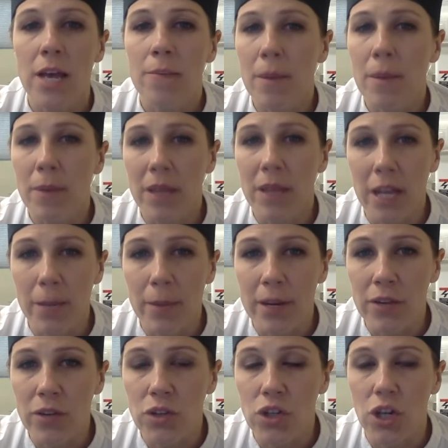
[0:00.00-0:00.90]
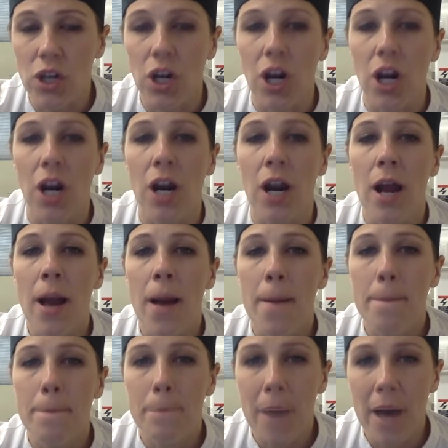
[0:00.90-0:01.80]
maybe a little bit of sugar,
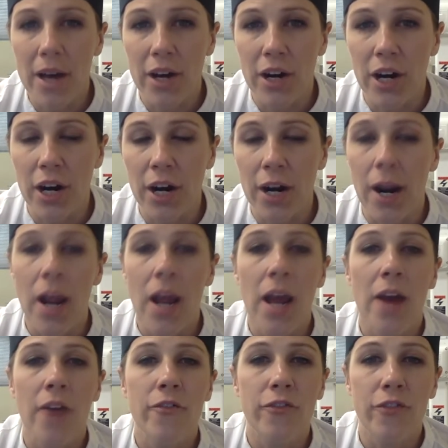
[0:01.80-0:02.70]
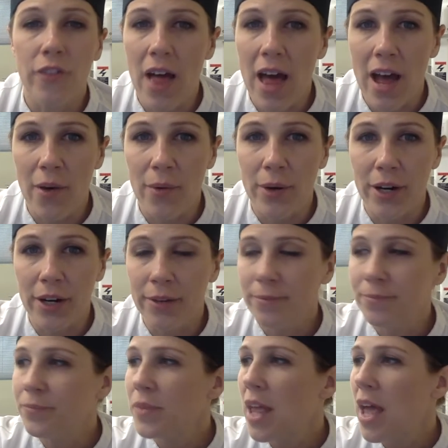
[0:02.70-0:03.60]
butter, flour.